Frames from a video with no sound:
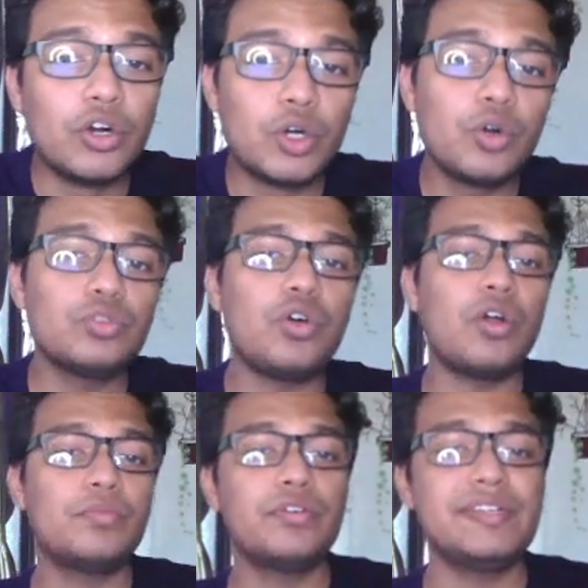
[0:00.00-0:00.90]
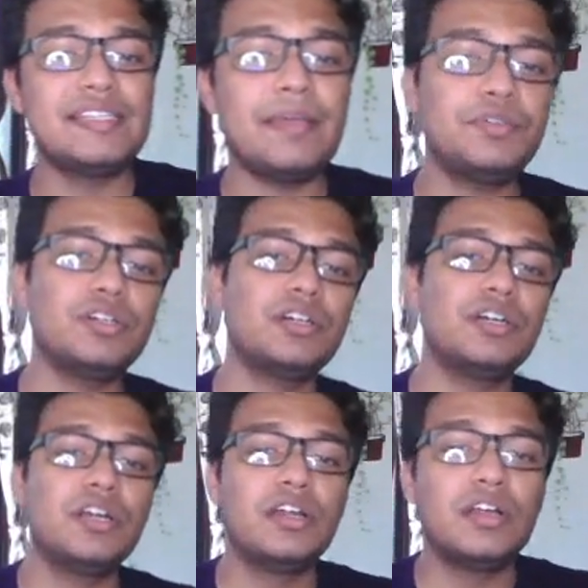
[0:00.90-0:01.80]
growth hormone
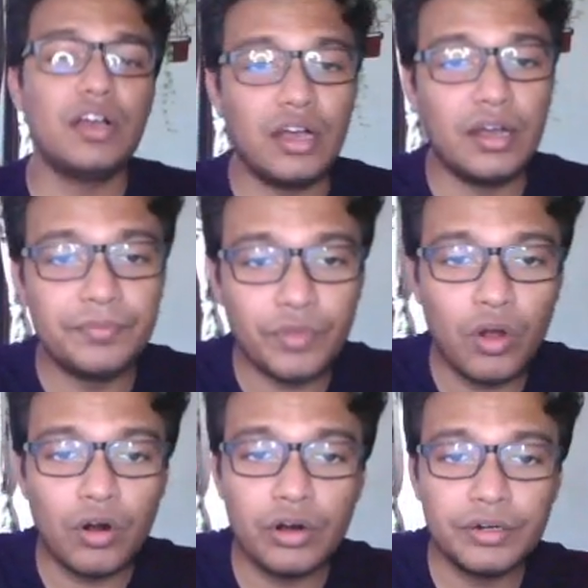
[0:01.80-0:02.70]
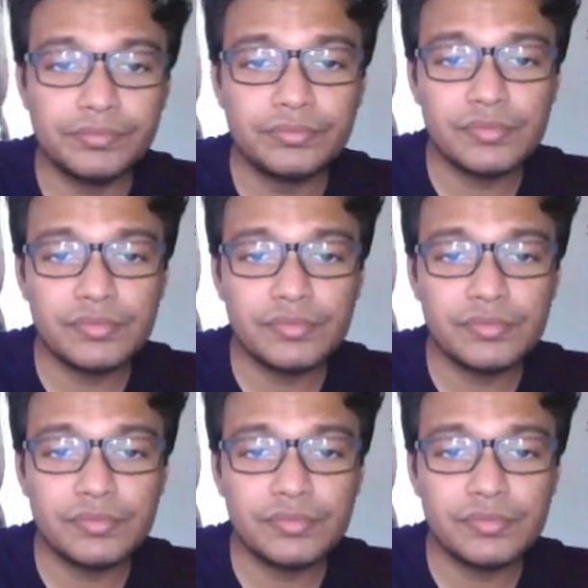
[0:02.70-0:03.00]
receptor, or